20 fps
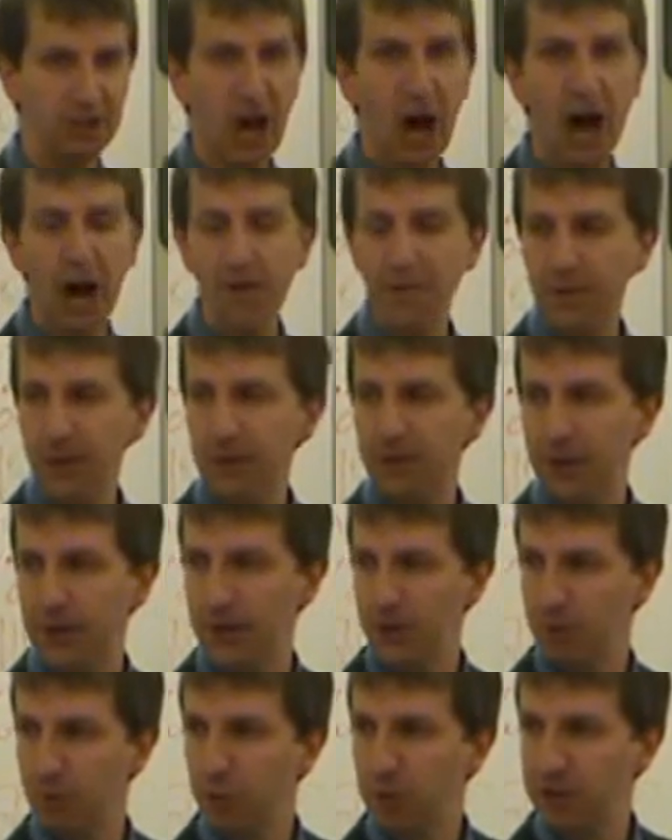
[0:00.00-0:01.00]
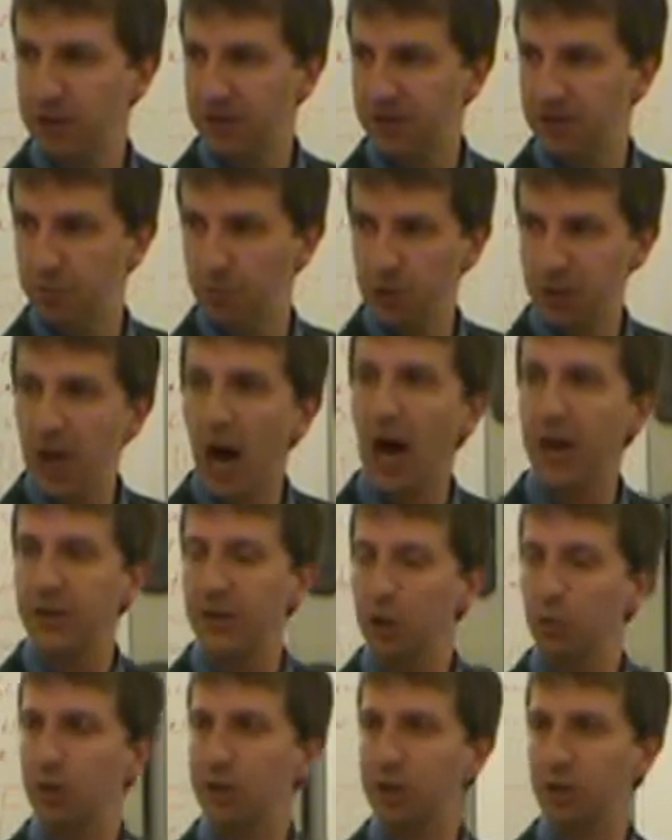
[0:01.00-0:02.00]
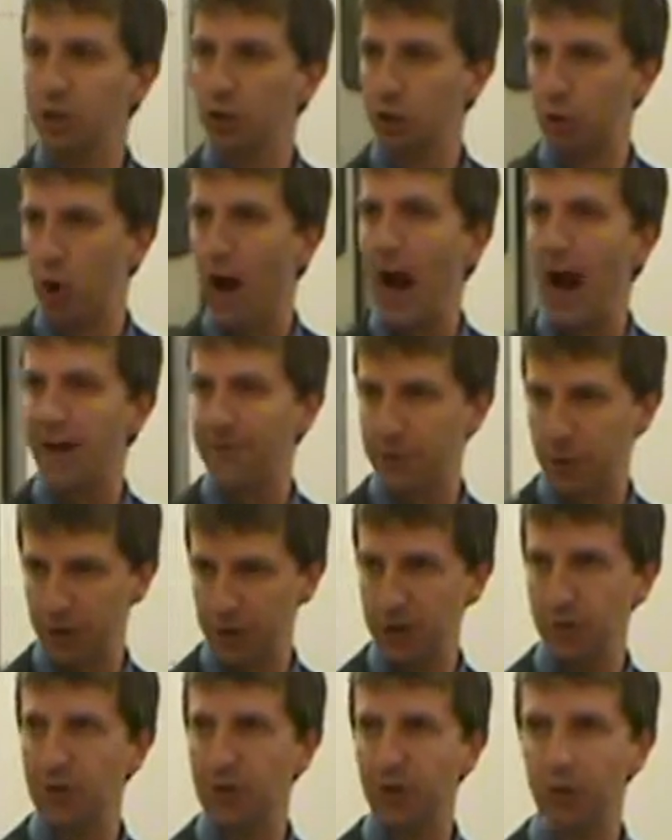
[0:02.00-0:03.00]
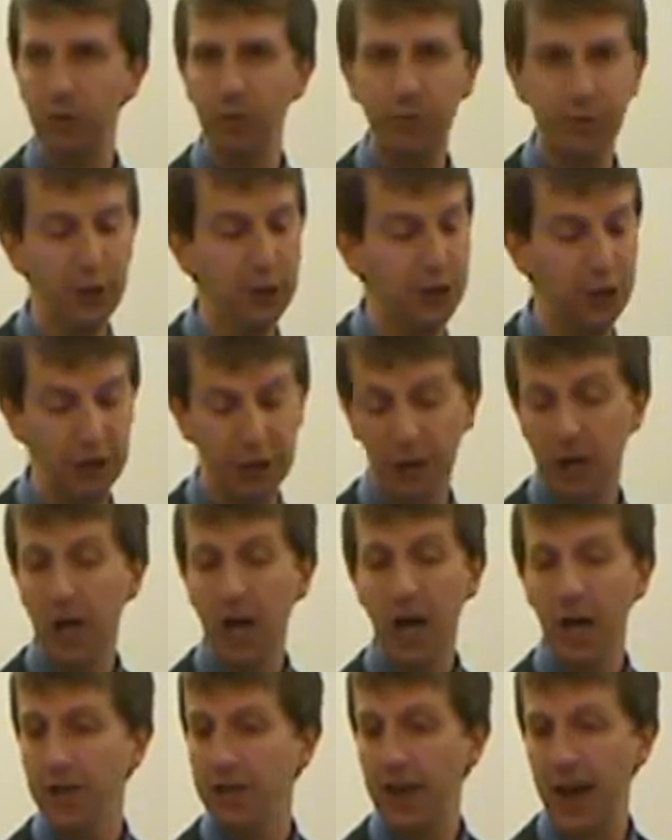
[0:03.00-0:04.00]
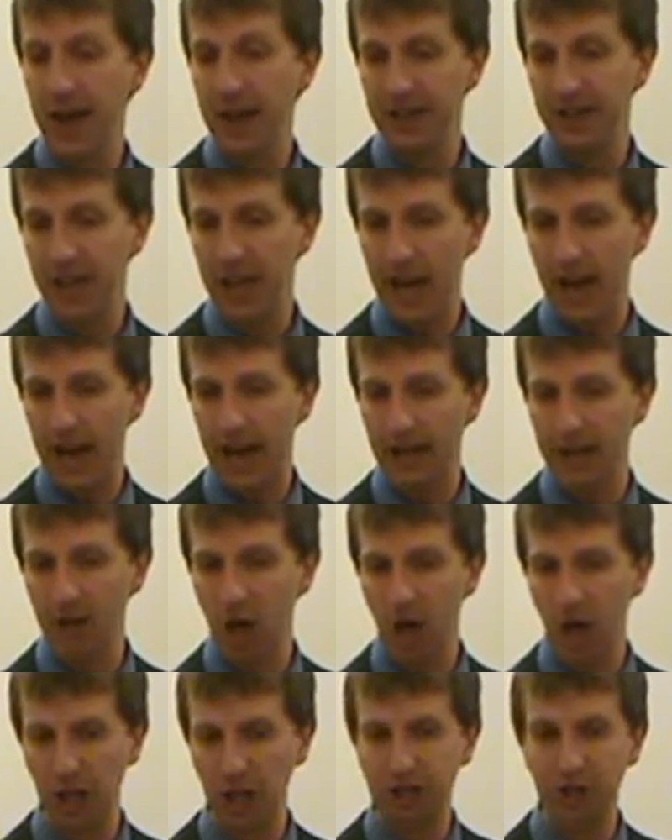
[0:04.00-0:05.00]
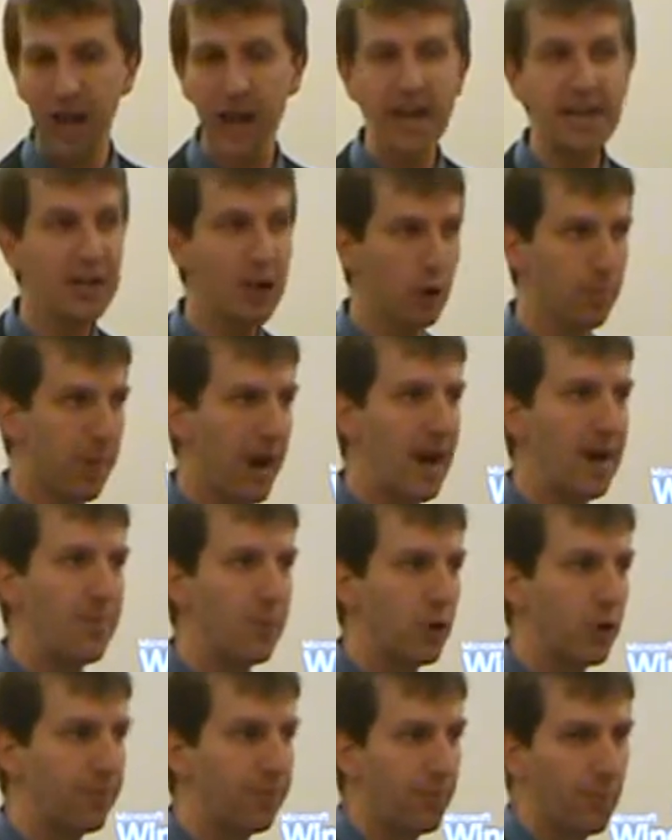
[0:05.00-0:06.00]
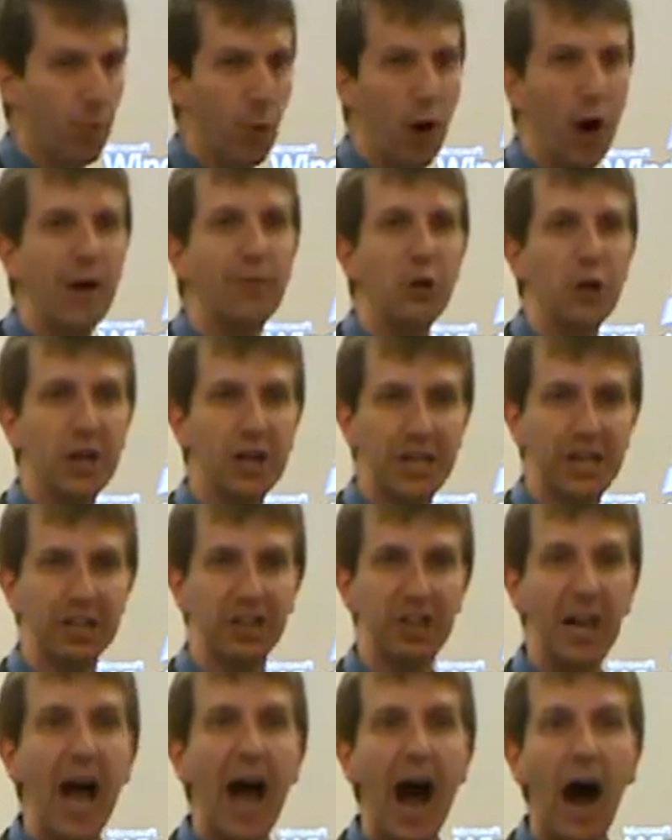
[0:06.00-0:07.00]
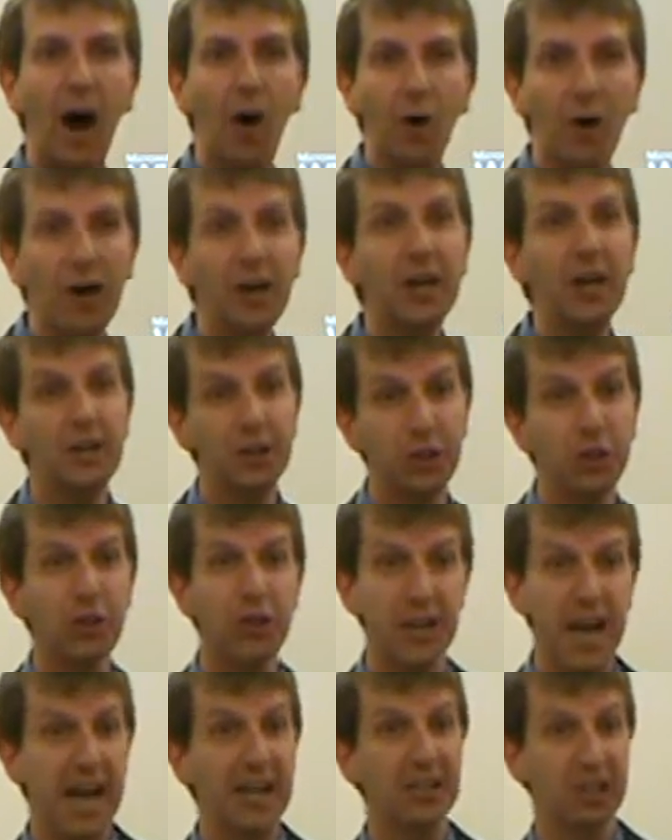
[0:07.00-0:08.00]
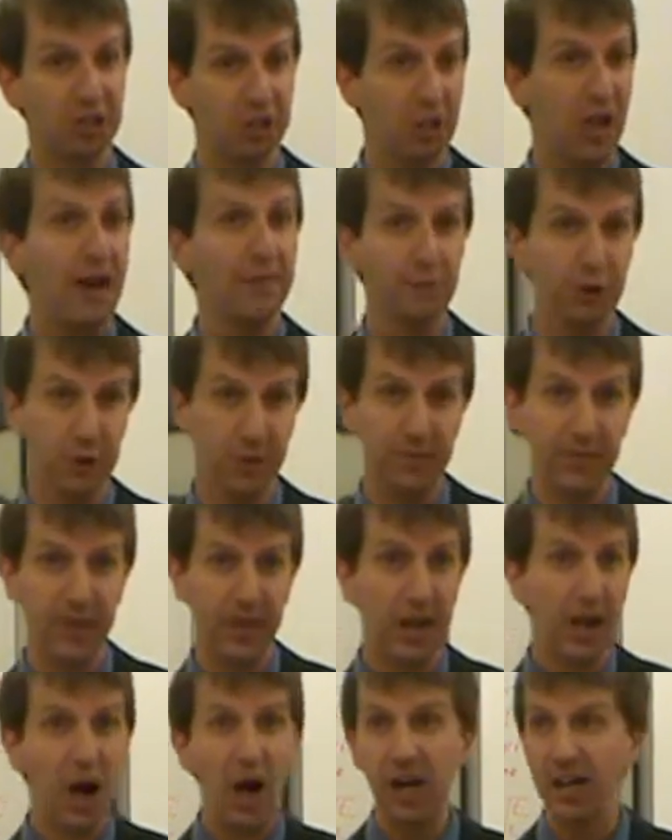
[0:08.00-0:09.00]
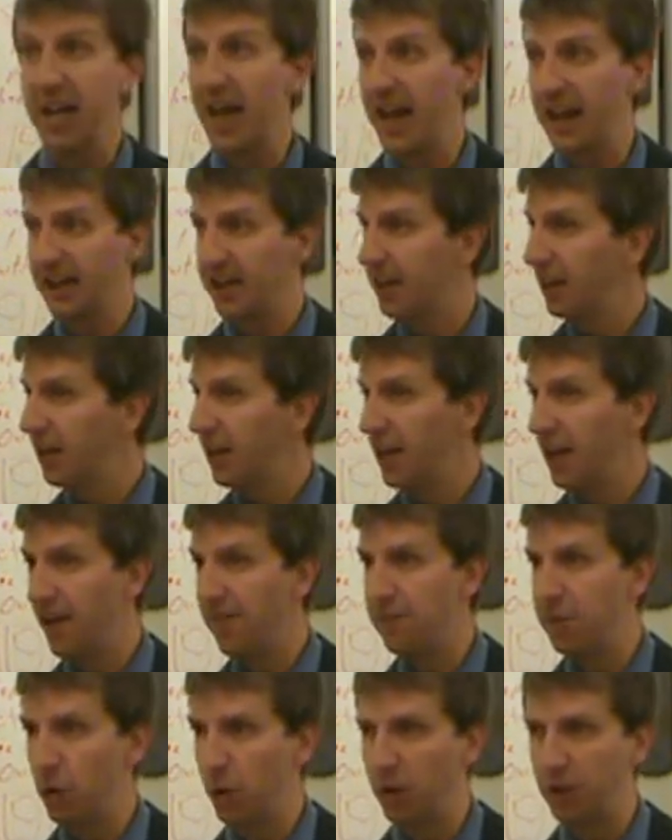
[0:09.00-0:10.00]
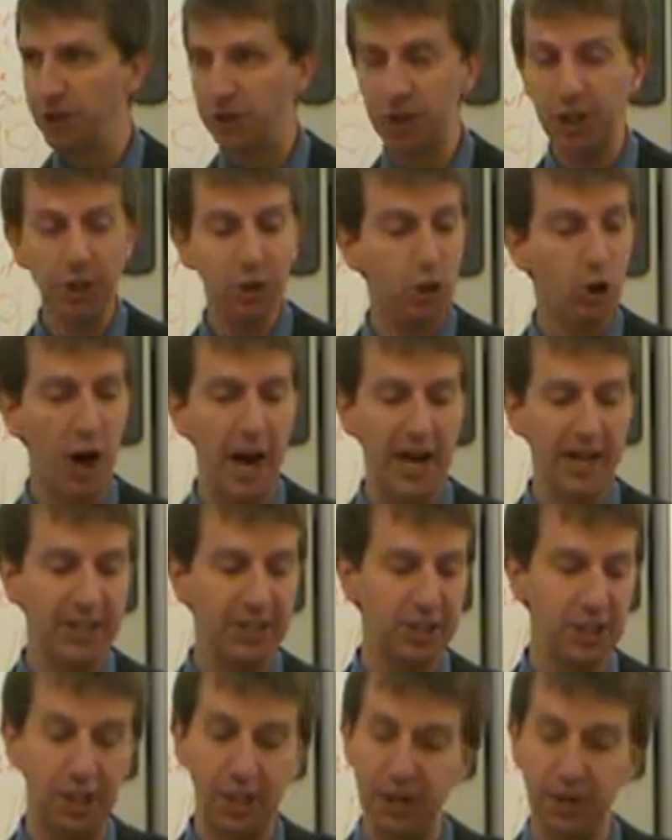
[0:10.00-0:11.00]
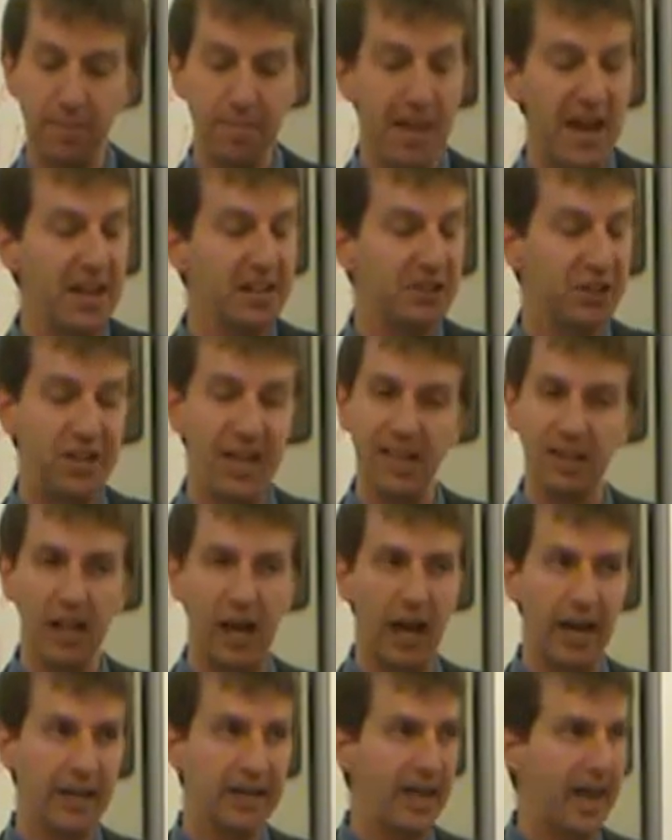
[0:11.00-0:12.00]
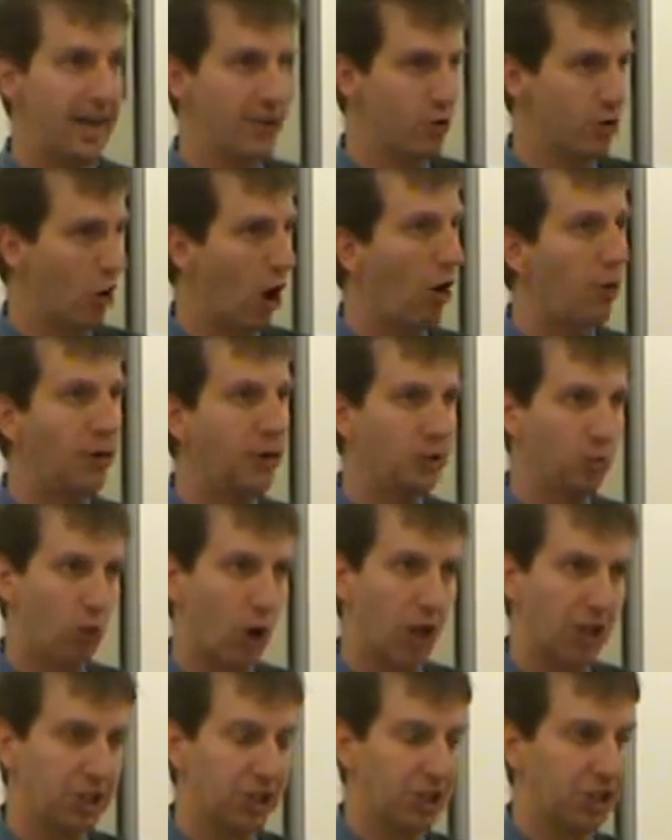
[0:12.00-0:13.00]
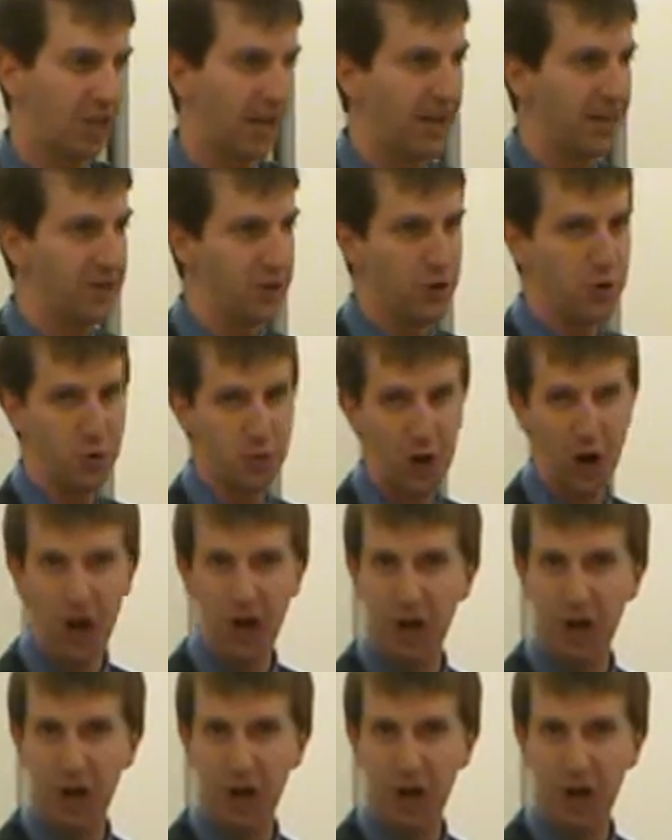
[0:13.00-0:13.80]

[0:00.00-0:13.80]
not was not in the original draft or the original revision that can take your paper from wherever it is now to the next level? Again, if you're just trying to make the deadline and you're always rushed and you